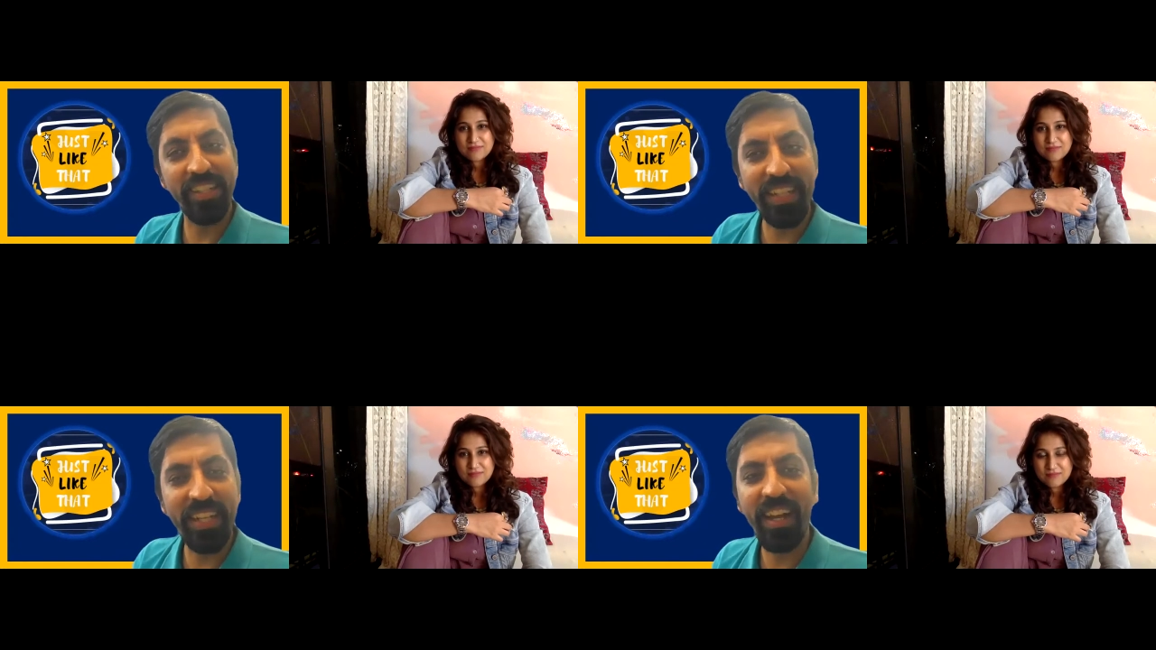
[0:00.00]

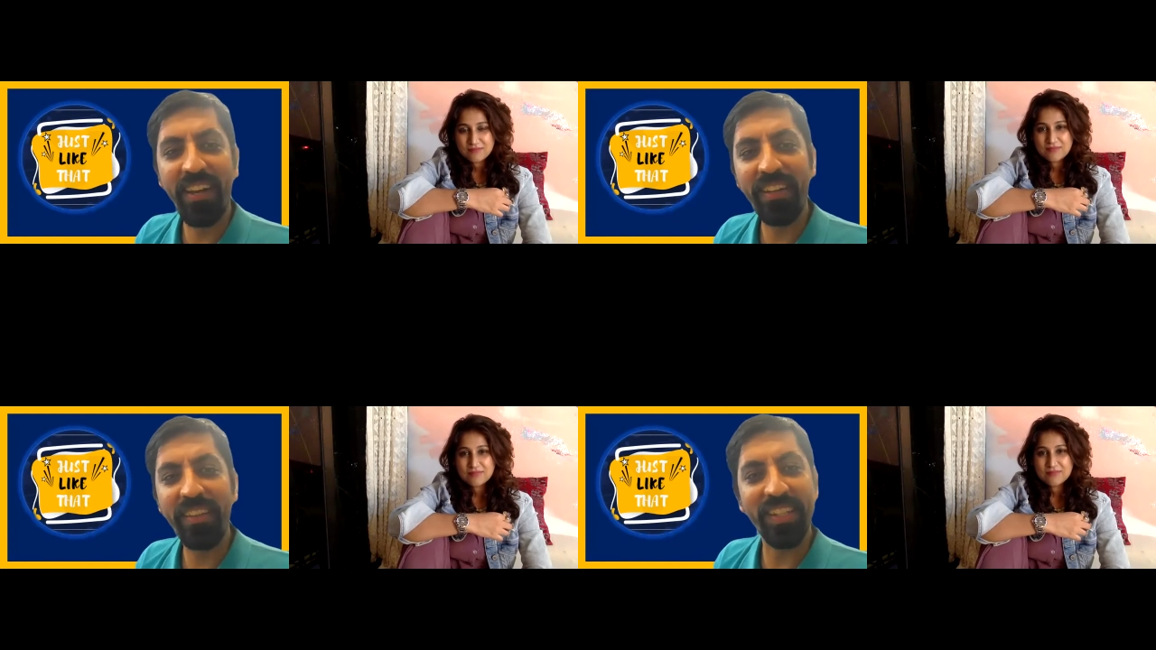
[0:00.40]
Speaker 1: 30
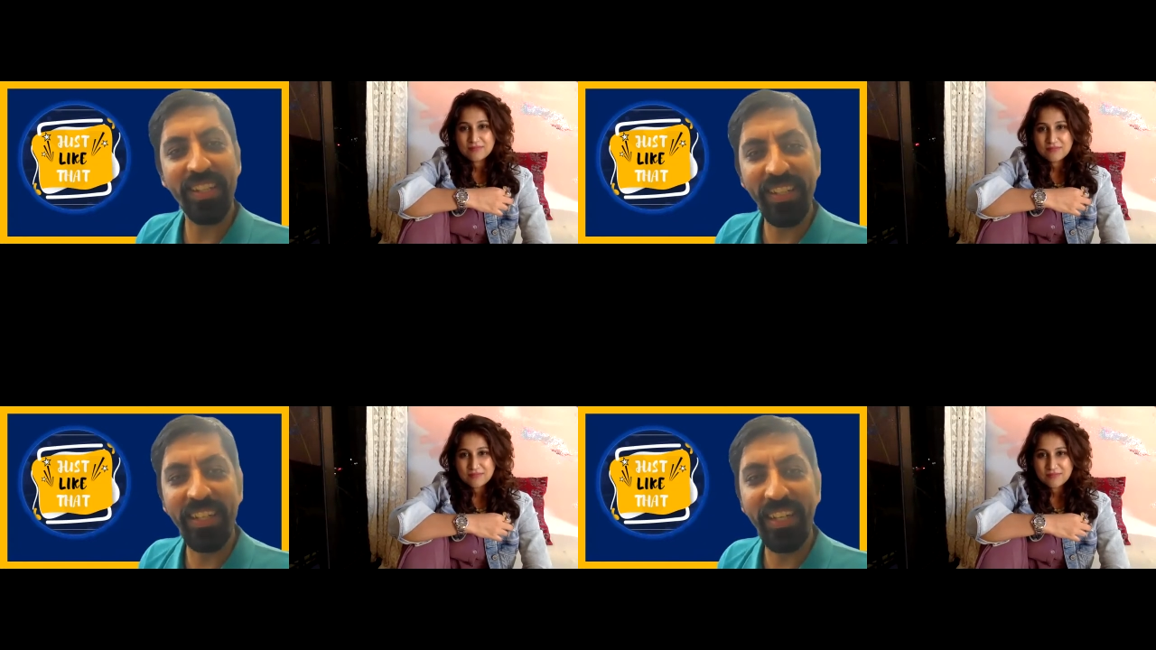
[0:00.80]
under
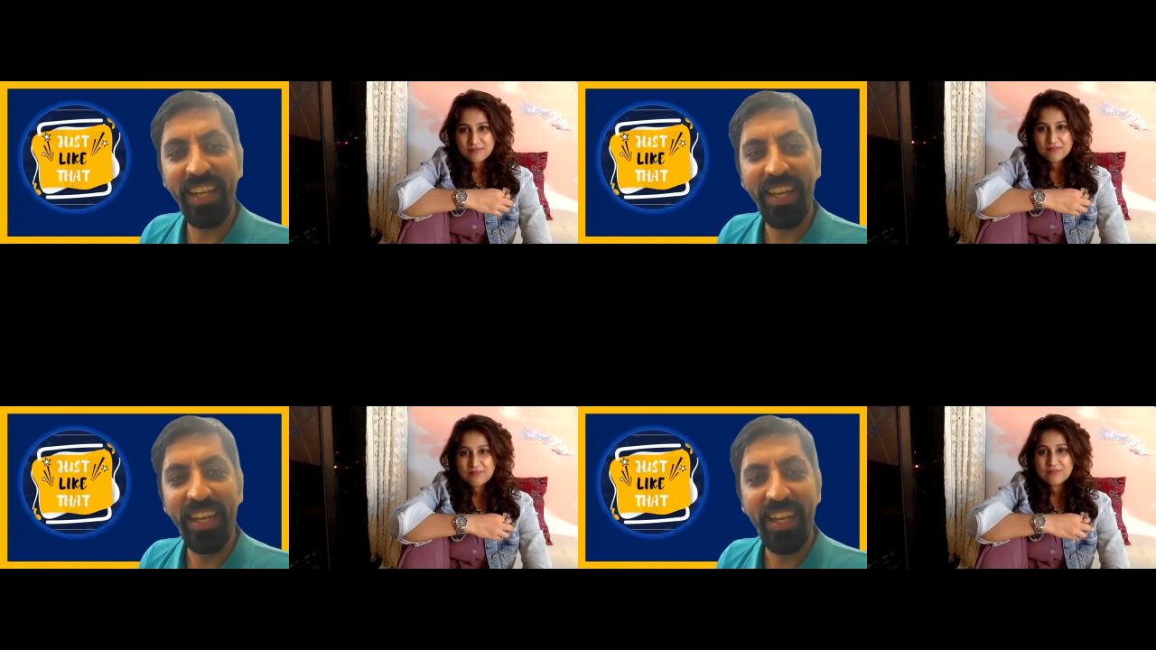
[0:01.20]
30,
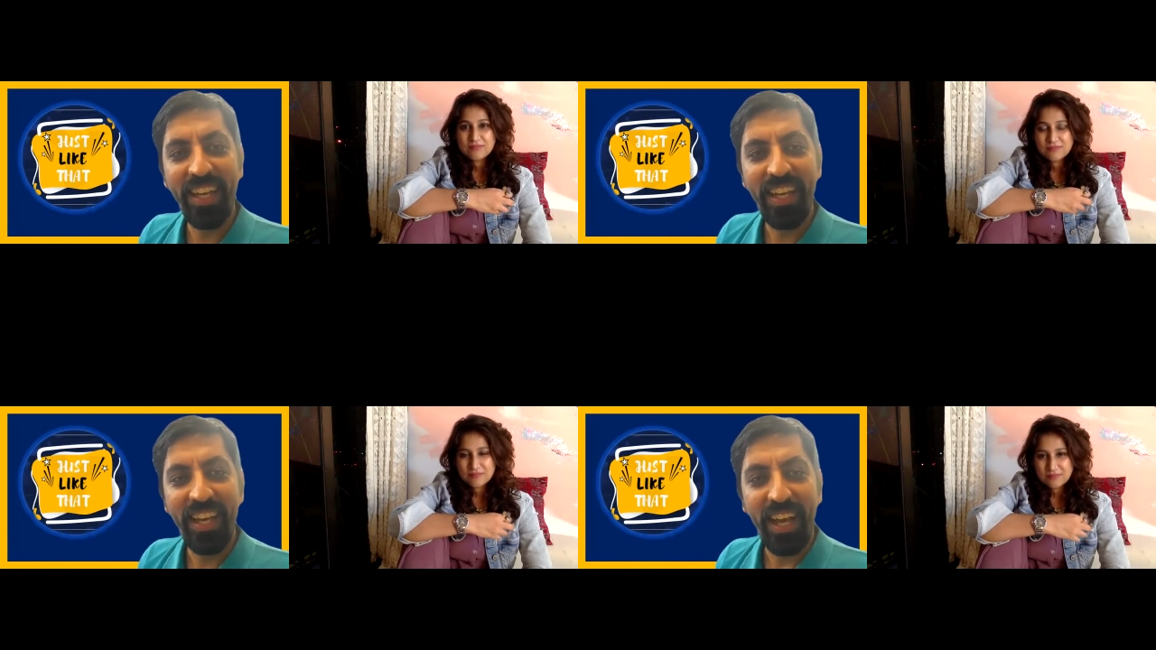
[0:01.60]
mm.